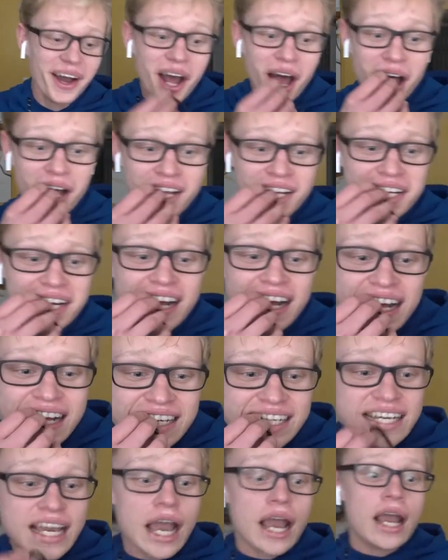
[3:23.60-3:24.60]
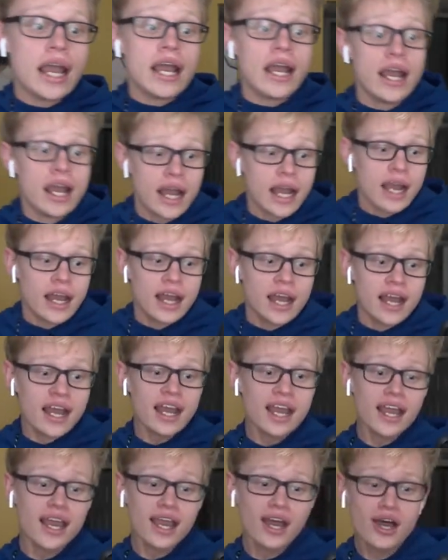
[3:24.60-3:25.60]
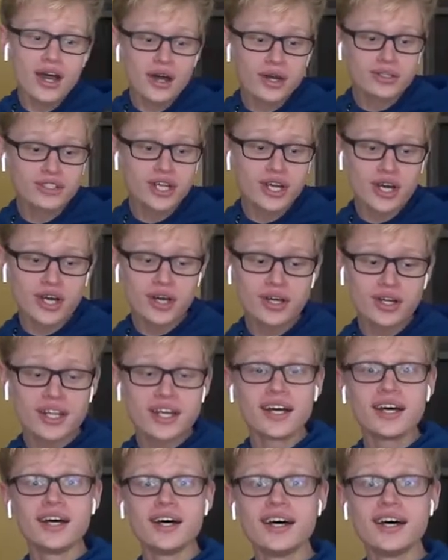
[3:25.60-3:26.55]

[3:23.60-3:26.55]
As you can tell, I get so many guys. Ew, dude!